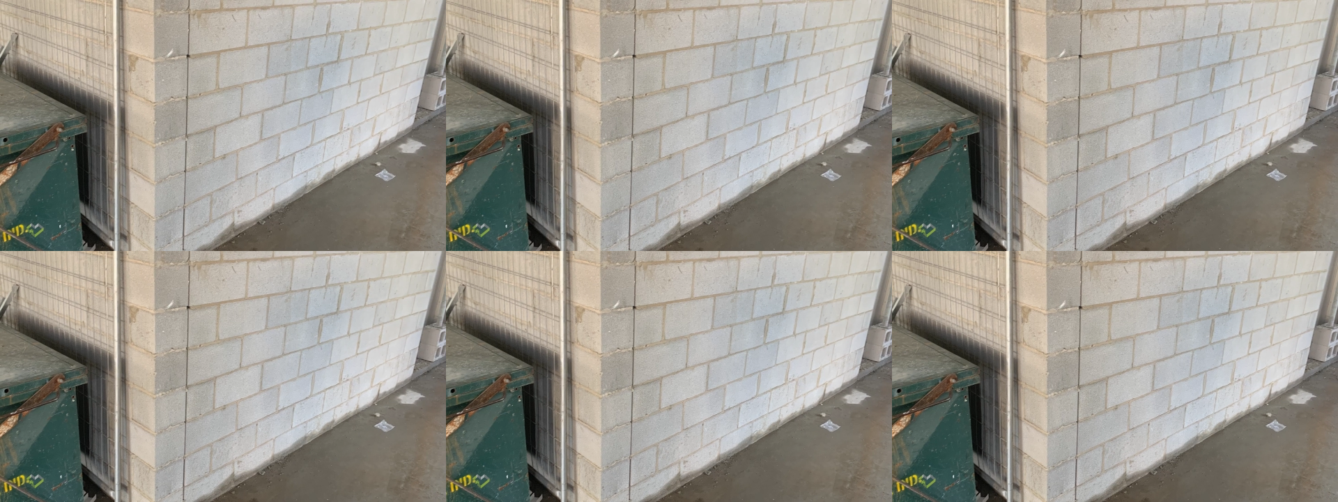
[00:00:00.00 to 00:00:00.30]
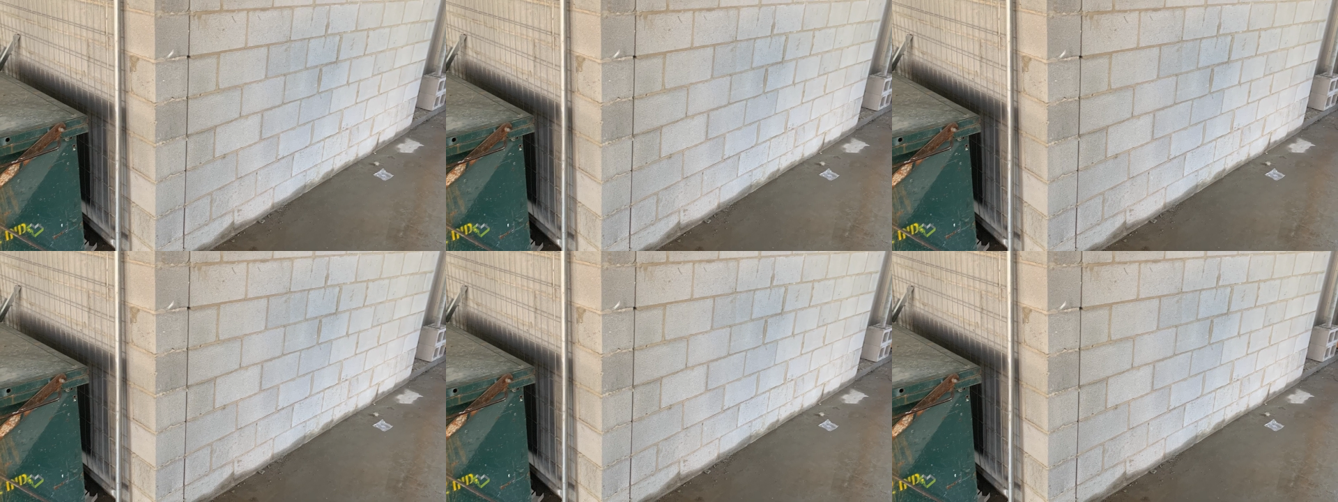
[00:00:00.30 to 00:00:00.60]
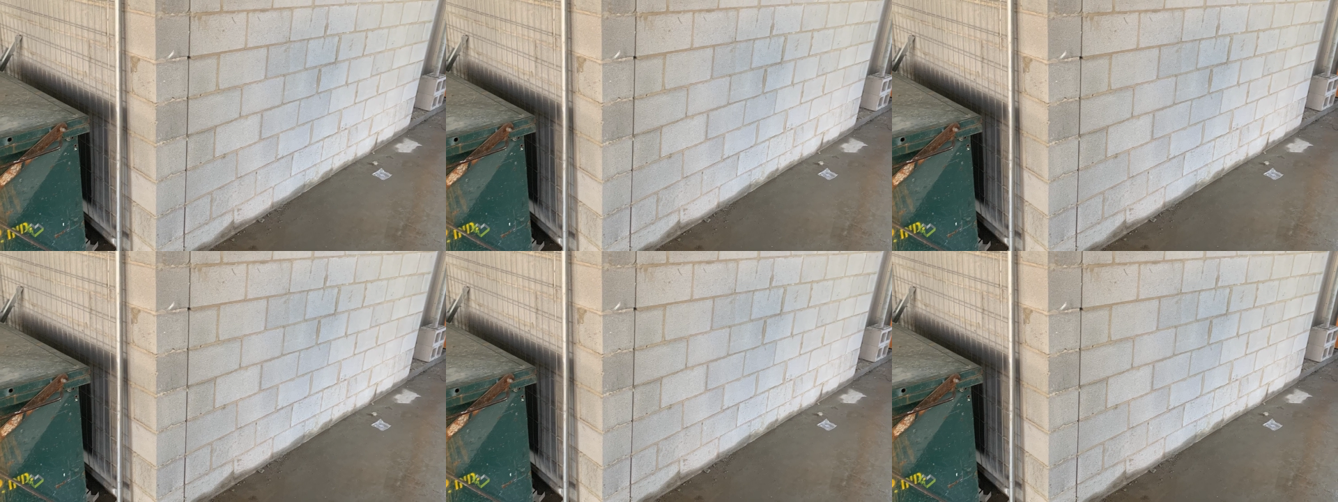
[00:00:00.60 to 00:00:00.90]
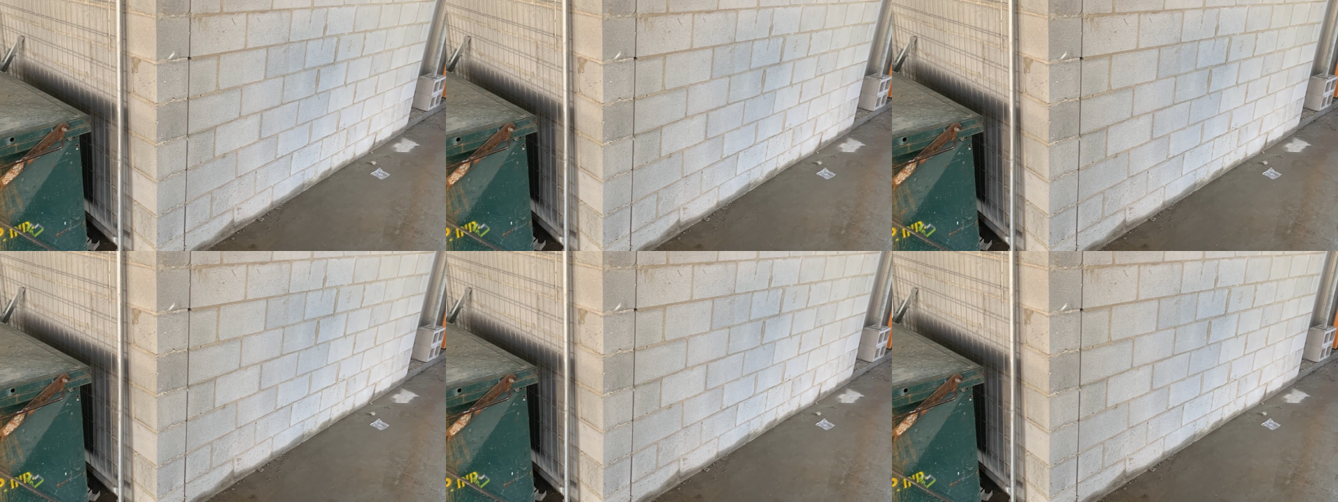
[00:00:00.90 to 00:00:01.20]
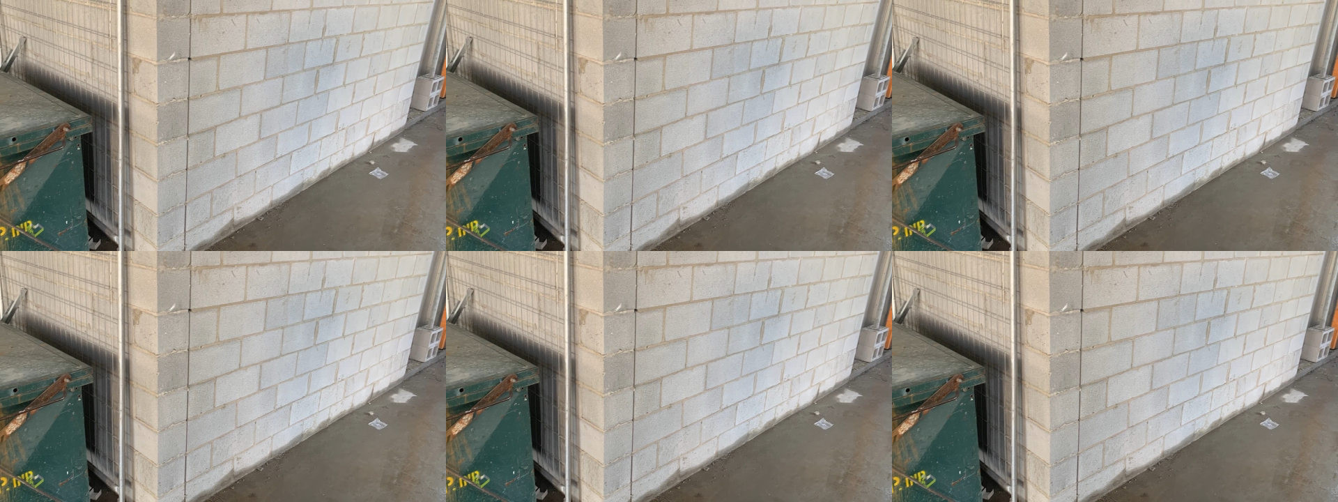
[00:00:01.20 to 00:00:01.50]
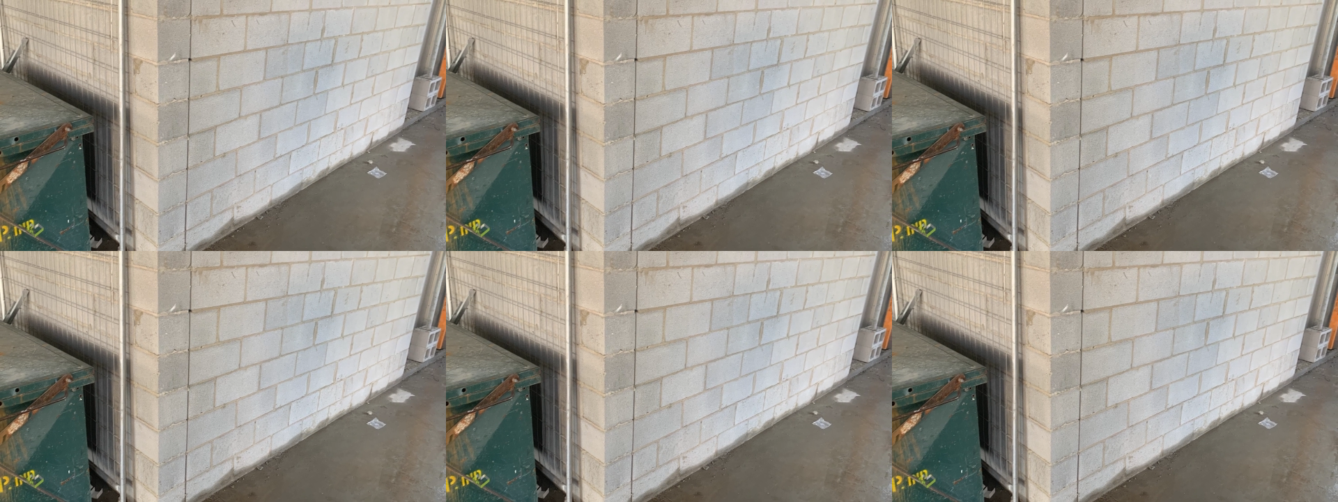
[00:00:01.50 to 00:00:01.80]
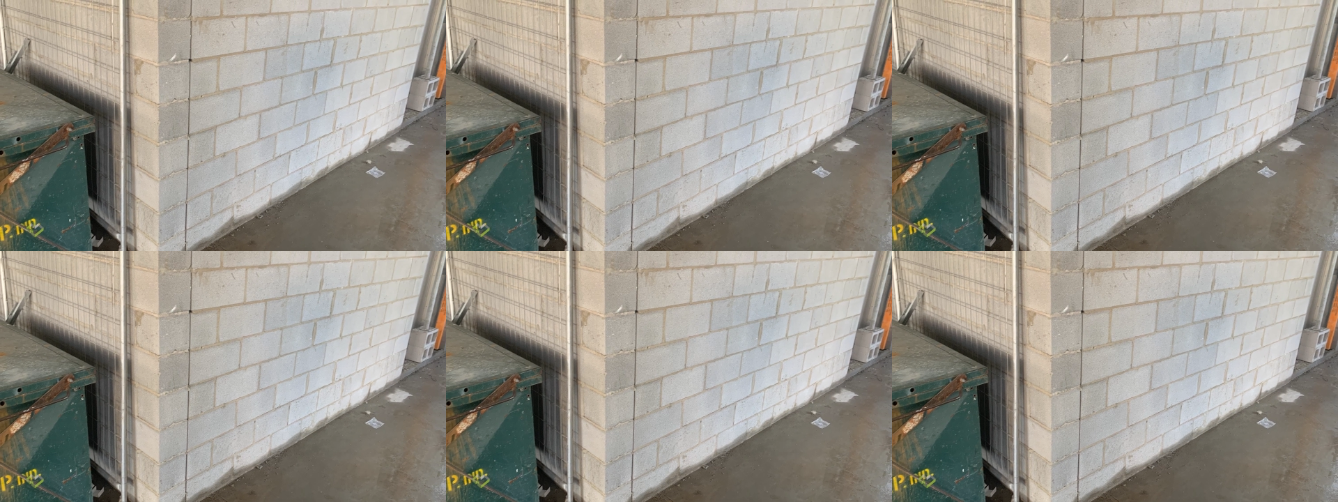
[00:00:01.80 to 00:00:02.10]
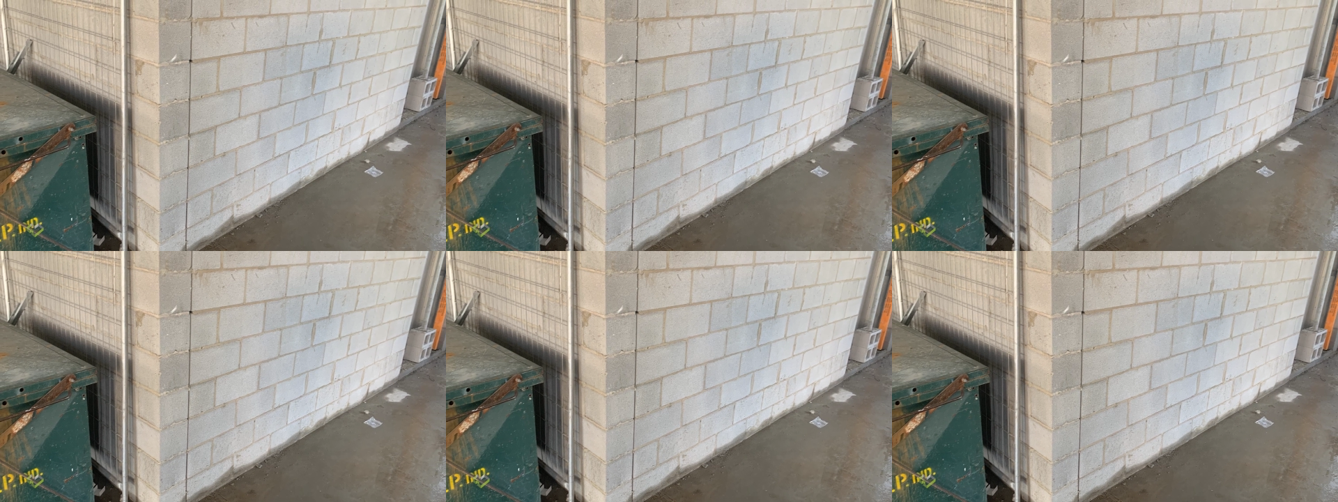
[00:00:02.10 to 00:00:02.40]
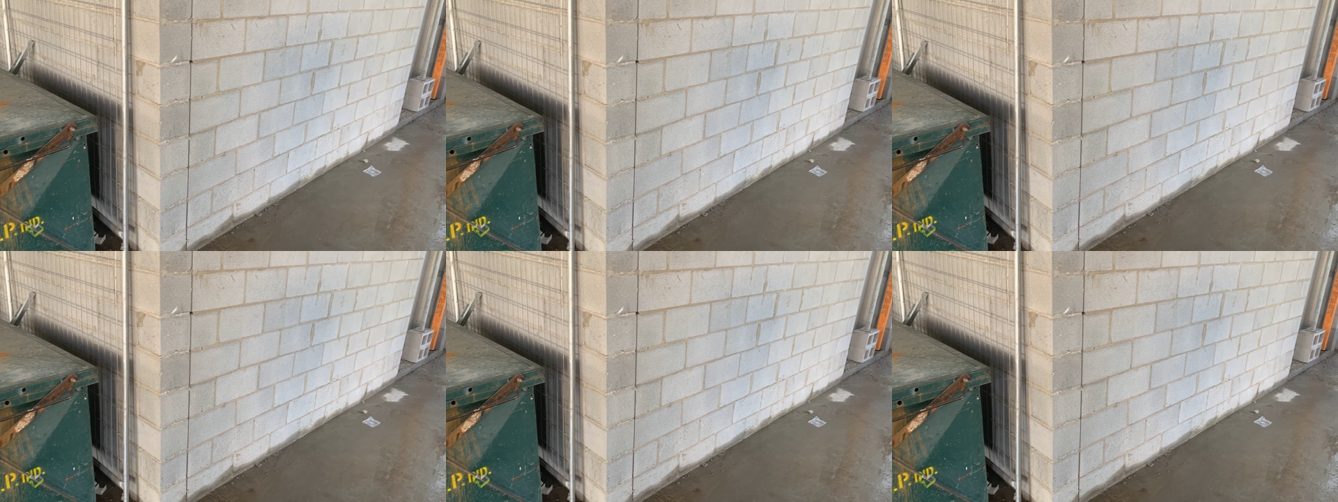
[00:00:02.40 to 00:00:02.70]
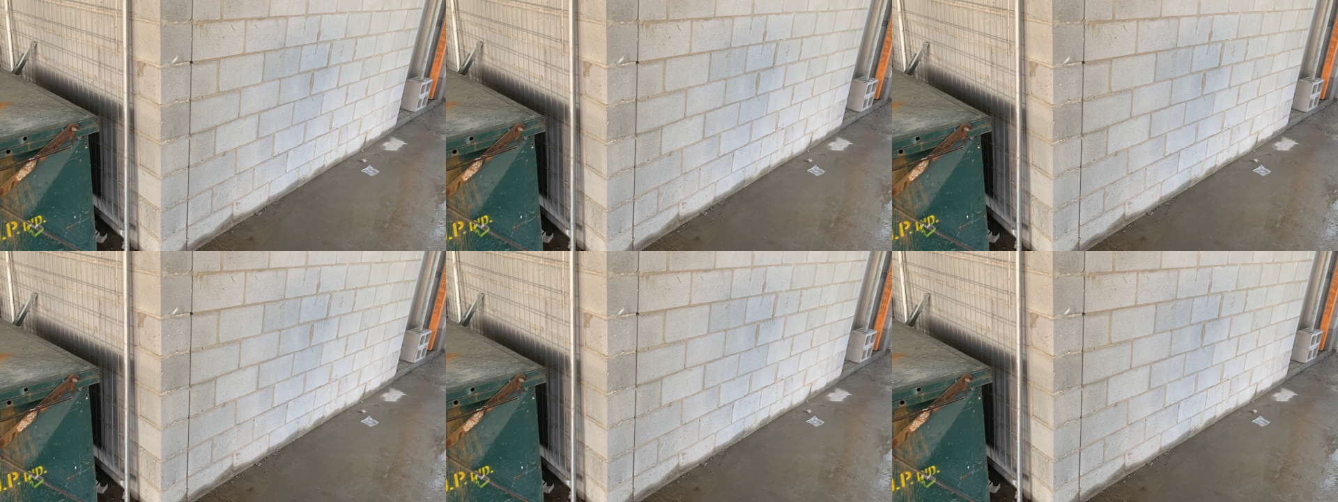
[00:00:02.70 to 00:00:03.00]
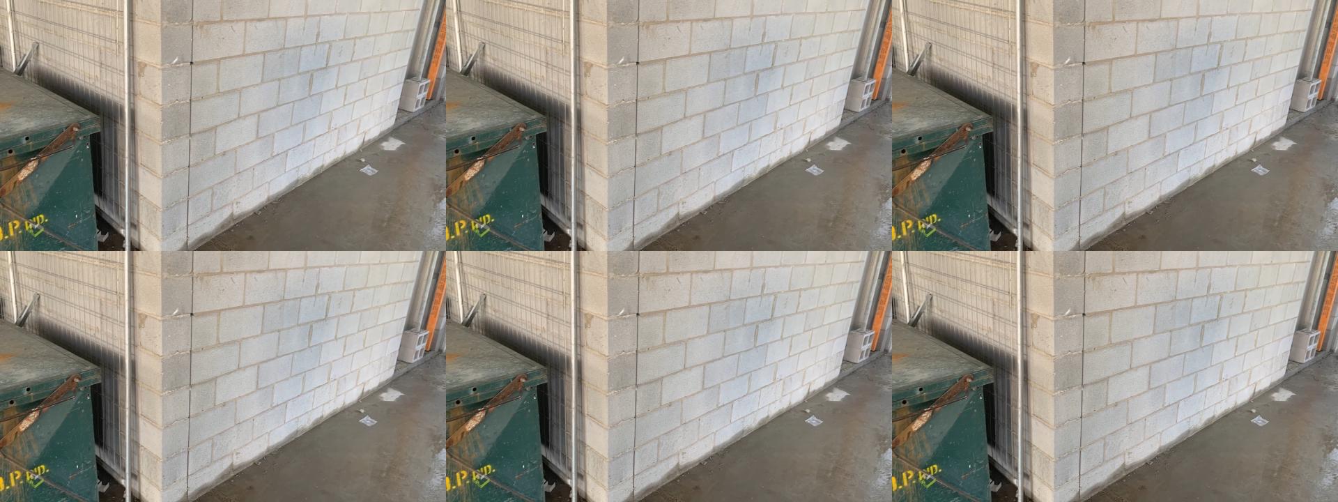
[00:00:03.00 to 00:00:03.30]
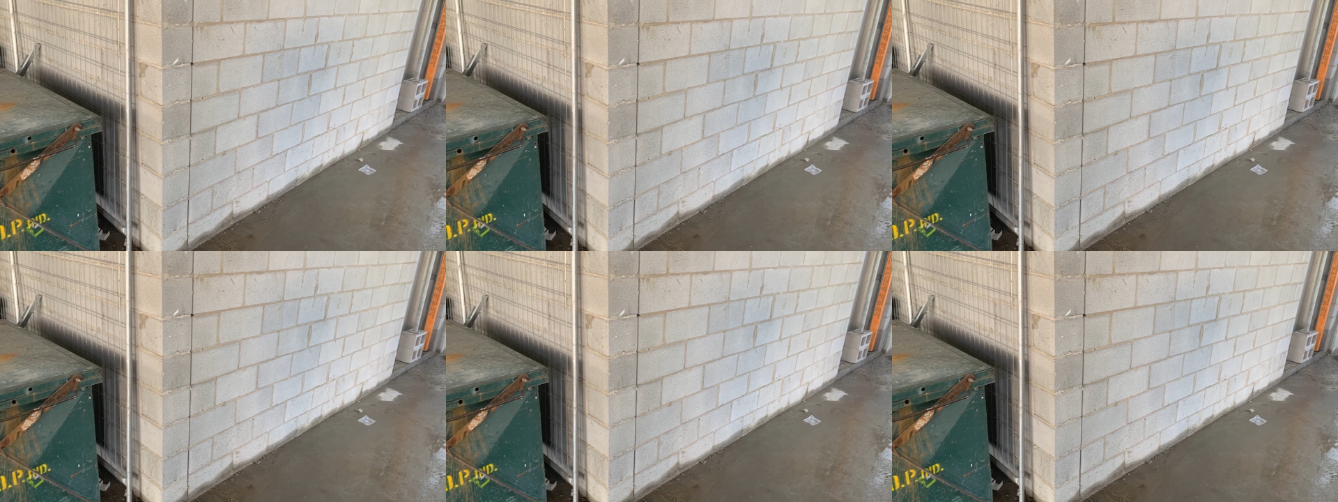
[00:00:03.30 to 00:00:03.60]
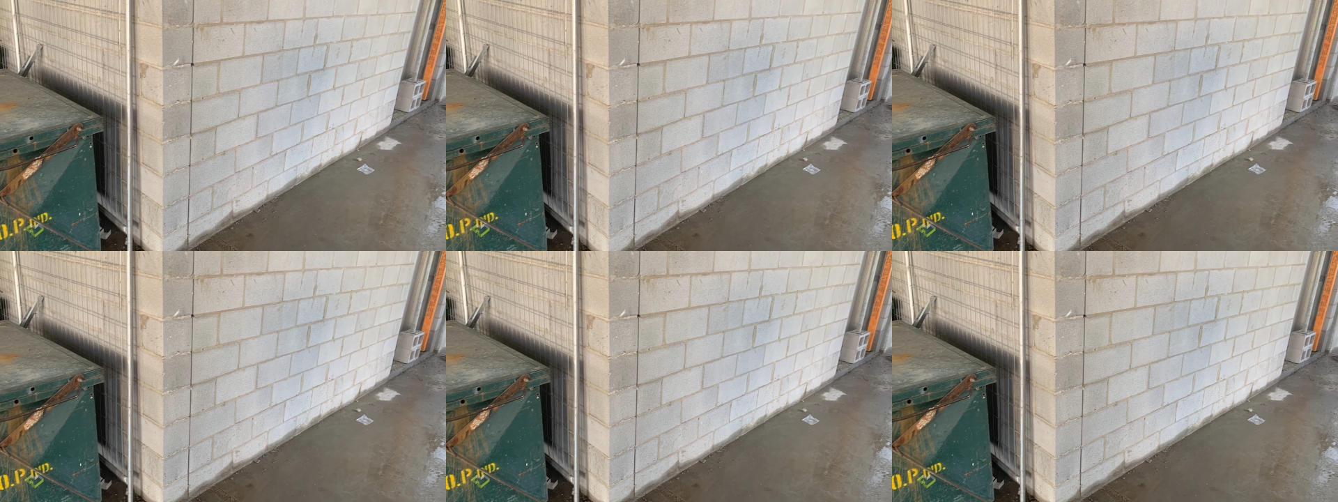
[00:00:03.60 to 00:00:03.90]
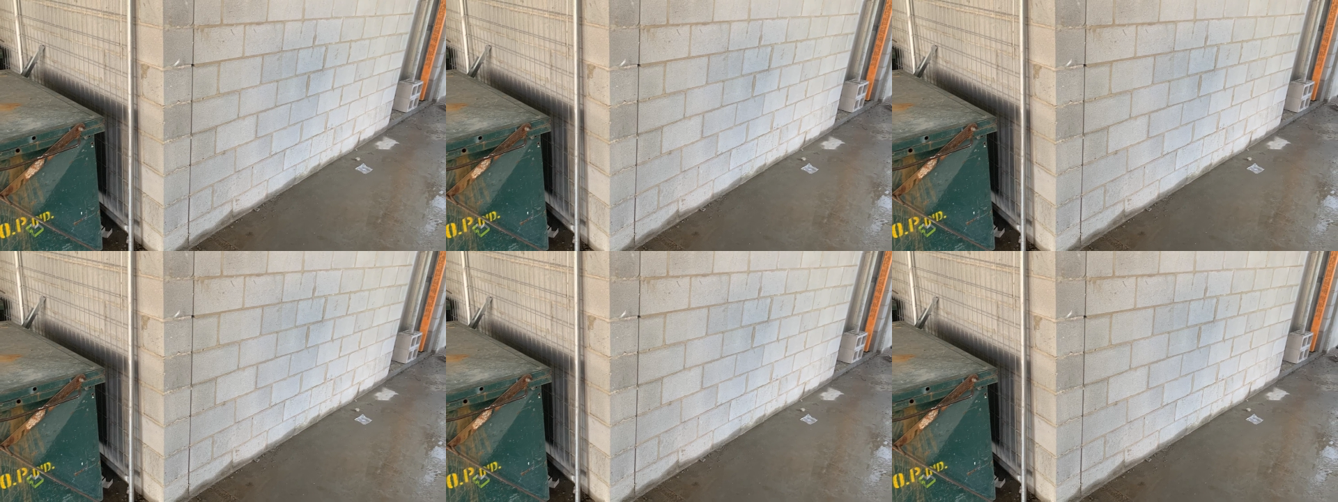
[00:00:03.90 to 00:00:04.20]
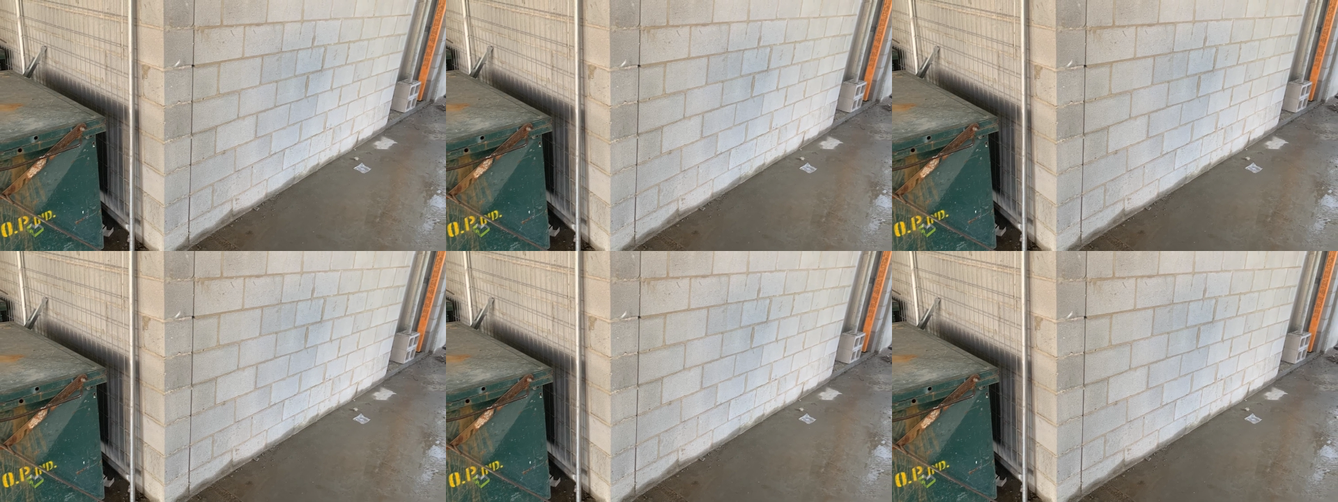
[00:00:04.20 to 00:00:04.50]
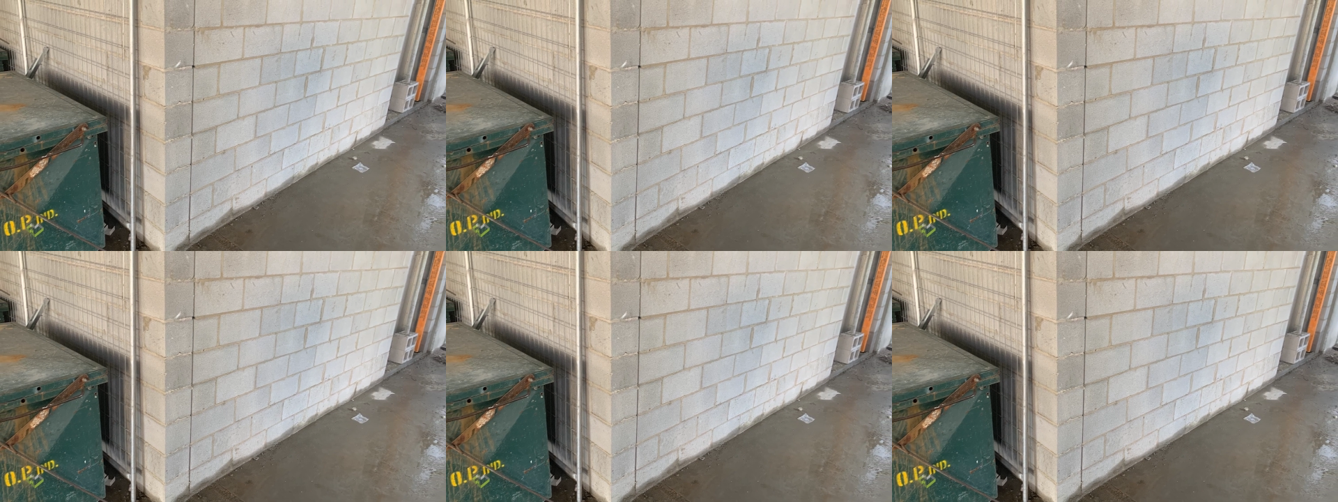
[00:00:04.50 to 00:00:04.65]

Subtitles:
No face is visible, so there are no lips to read.